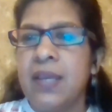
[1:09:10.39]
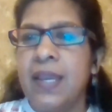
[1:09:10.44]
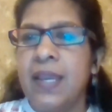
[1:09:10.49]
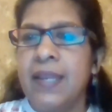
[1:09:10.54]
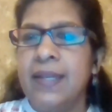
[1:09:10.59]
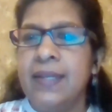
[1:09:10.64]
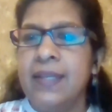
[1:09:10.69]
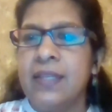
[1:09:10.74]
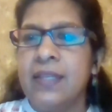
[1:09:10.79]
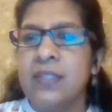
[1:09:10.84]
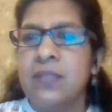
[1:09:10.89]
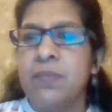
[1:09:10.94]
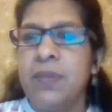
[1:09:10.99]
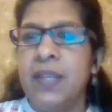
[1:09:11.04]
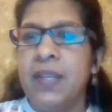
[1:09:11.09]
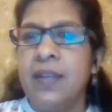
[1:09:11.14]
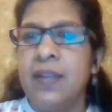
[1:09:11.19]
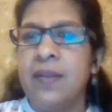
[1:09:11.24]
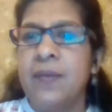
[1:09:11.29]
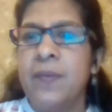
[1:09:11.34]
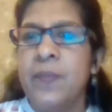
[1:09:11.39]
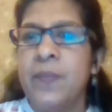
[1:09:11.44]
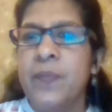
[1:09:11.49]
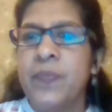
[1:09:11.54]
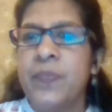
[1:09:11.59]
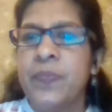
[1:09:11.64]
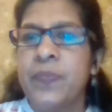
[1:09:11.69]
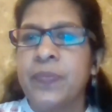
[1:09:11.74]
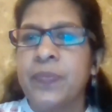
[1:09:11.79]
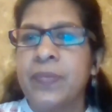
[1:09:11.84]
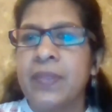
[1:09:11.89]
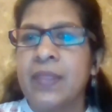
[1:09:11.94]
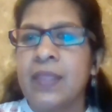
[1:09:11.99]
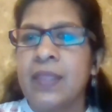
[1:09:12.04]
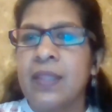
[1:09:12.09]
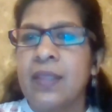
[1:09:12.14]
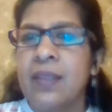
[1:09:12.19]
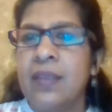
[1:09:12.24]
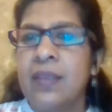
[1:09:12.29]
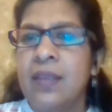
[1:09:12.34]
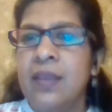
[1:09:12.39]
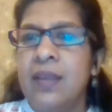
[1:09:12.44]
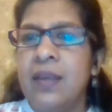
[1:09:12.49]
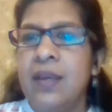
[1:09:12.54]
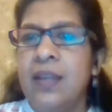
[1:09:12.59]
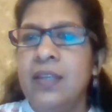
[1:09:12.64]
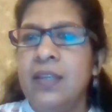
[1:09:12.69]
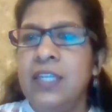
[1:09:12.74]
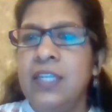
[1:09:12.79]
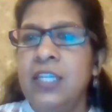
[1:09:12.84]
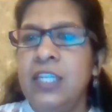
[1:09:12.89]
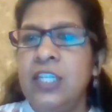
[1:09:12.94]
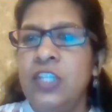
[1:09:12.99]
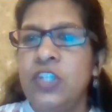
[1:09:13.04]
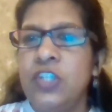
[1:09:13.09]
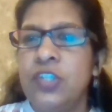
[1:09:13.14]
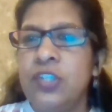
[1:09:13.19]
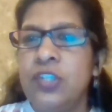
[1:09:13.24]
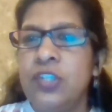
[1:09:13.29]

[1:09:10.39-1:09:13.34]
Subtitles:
Kindly explain. Anish.